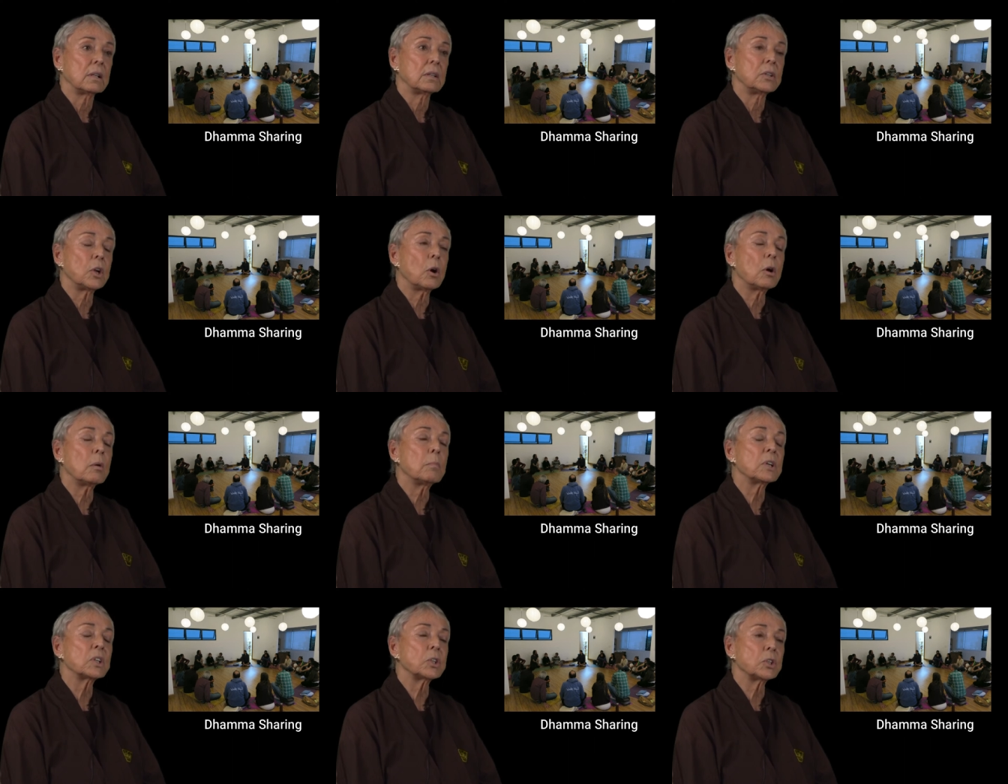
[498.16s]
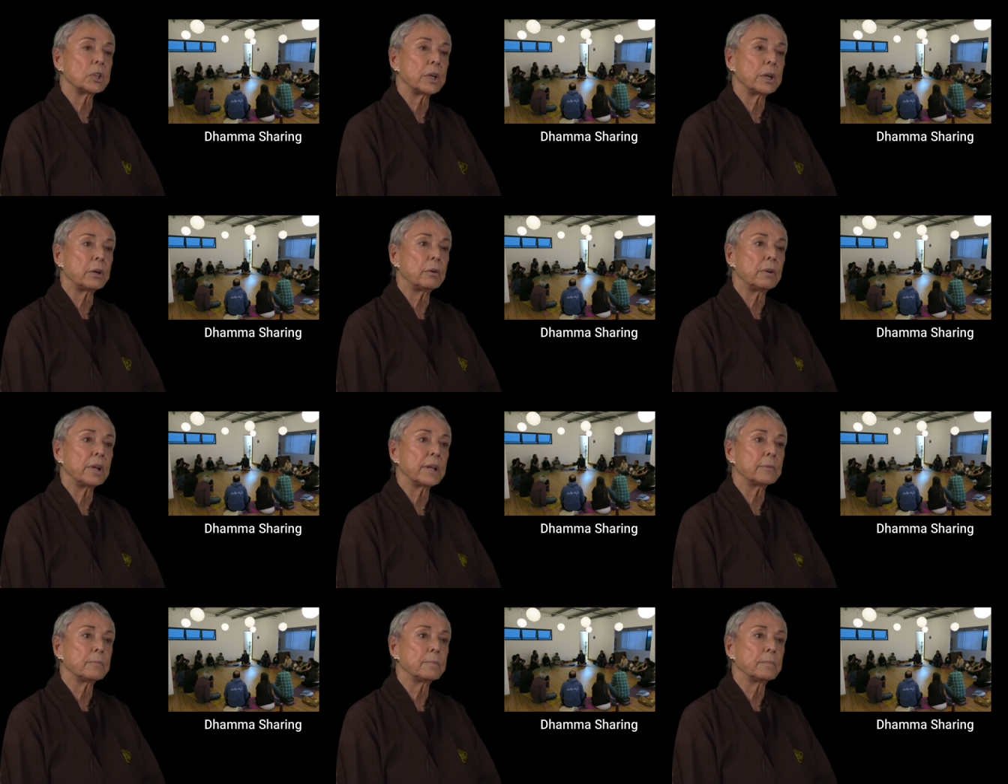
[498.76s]
Dharma
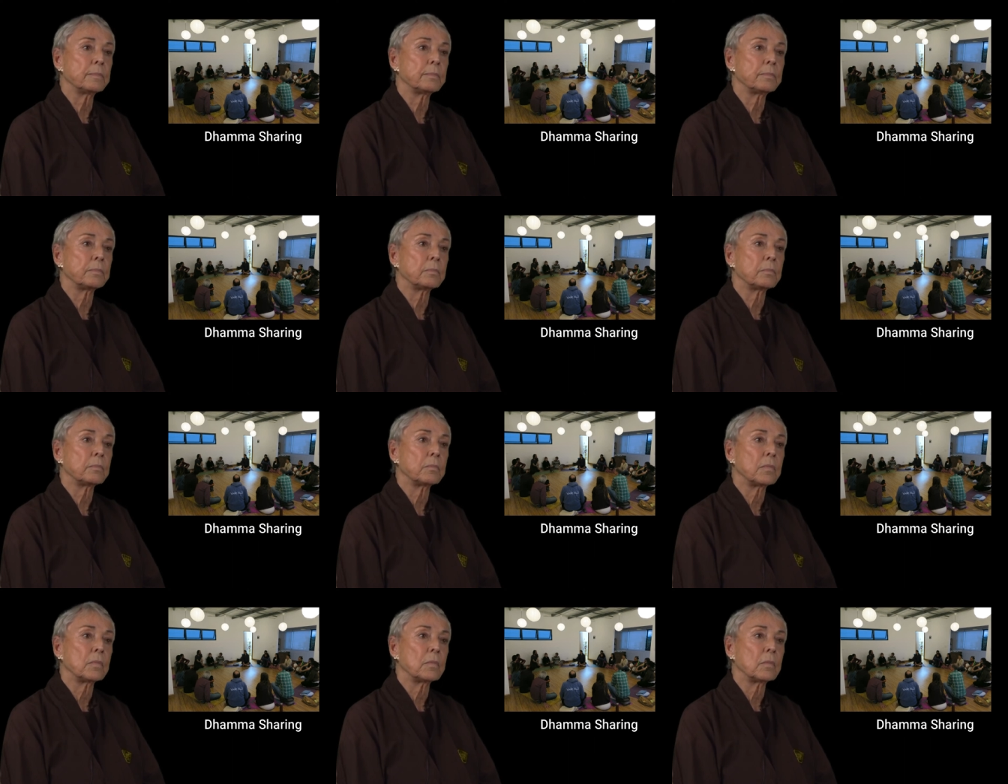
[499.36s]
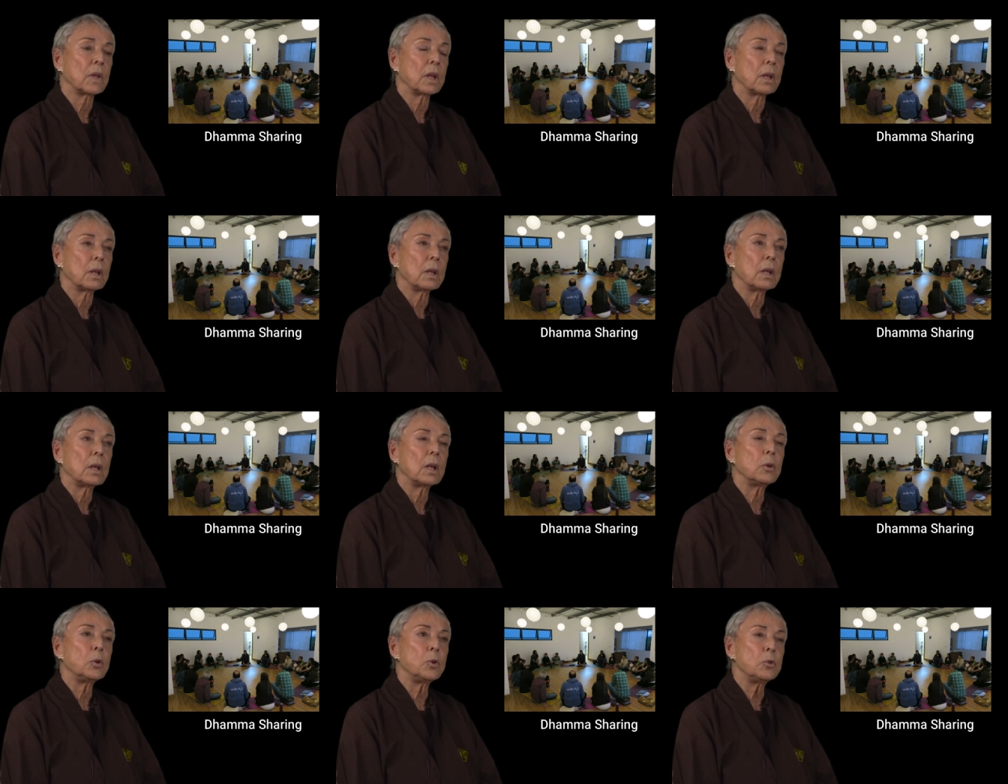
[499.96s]
sharing.
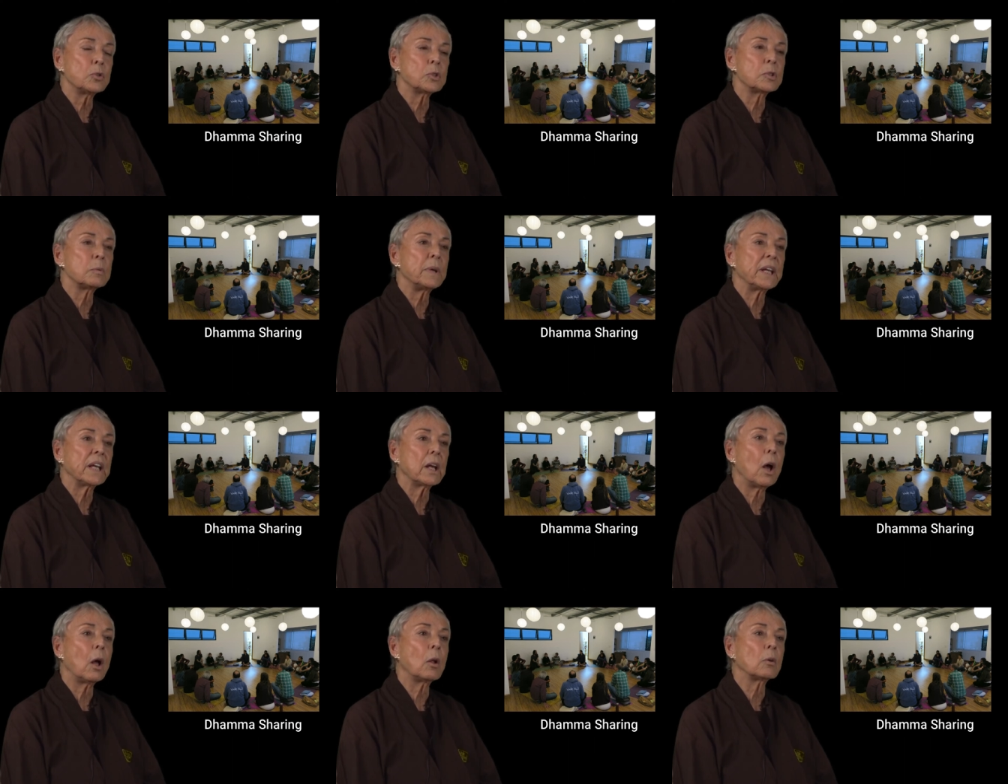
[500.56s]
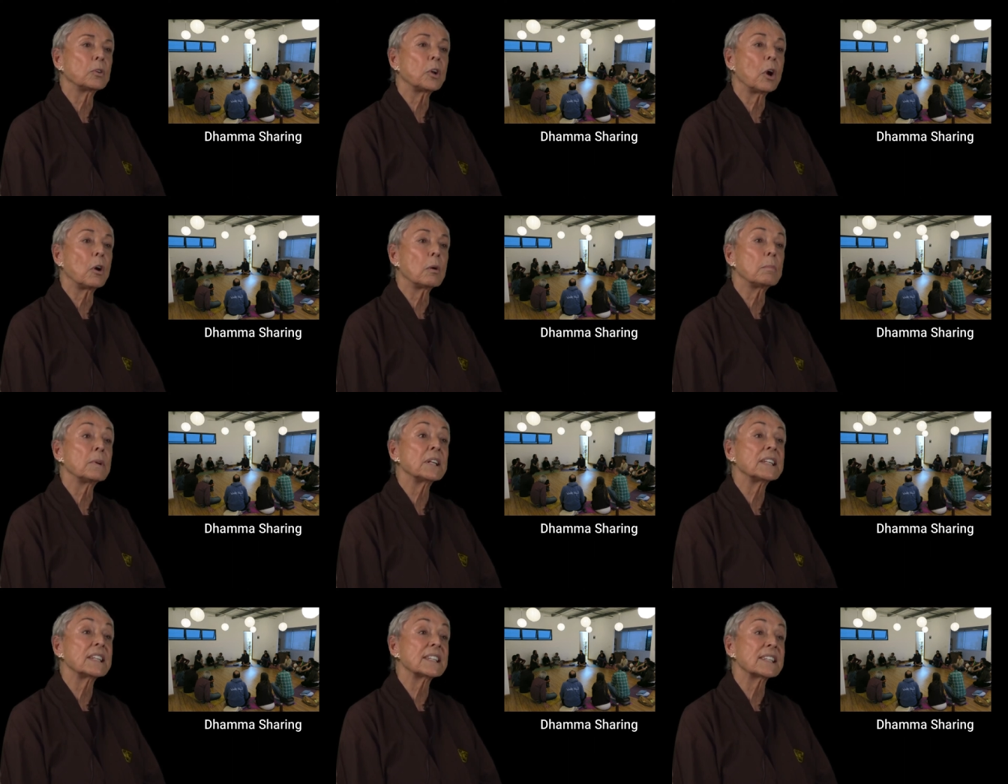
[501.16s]
It used to be called
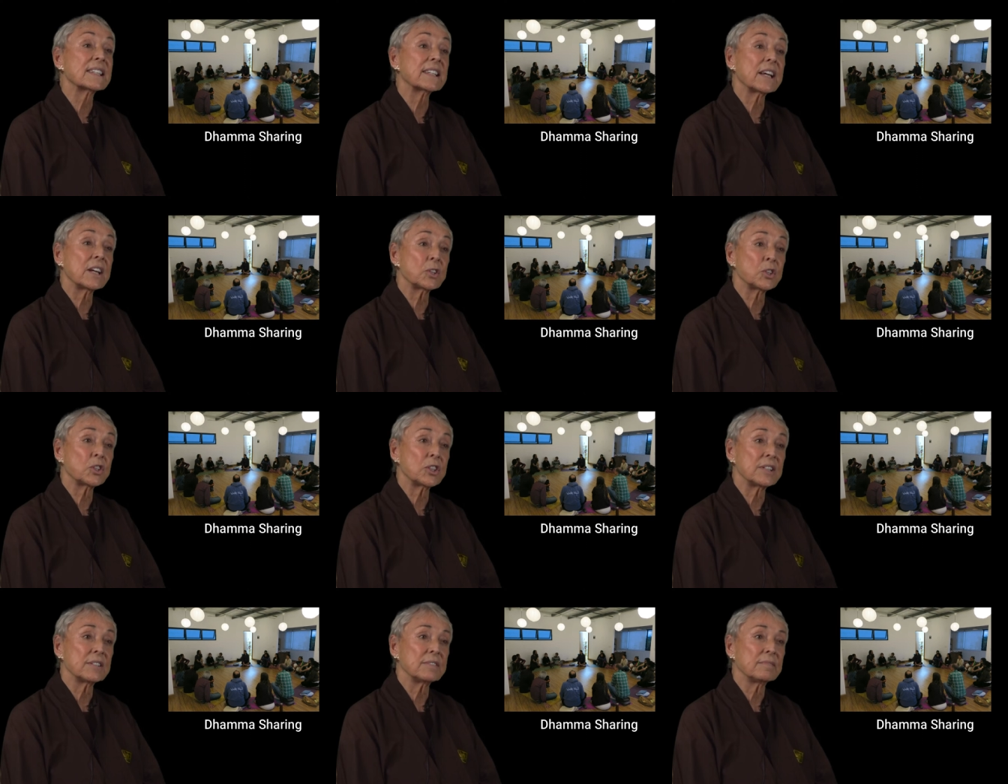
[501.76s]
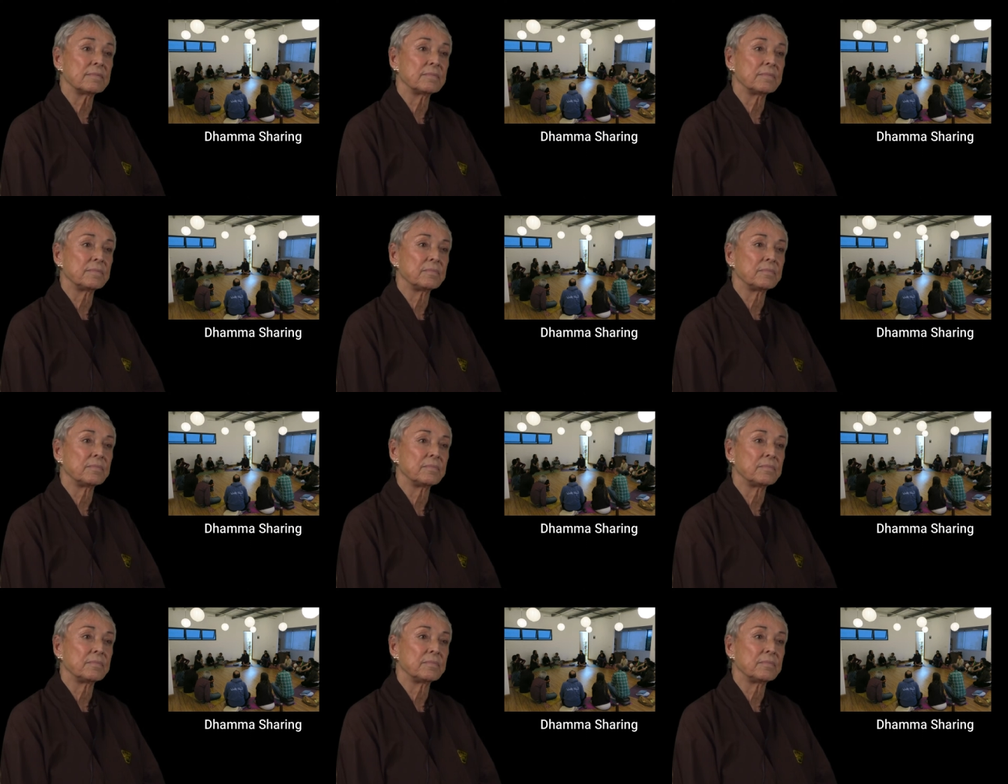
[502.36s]
Dharma discussion,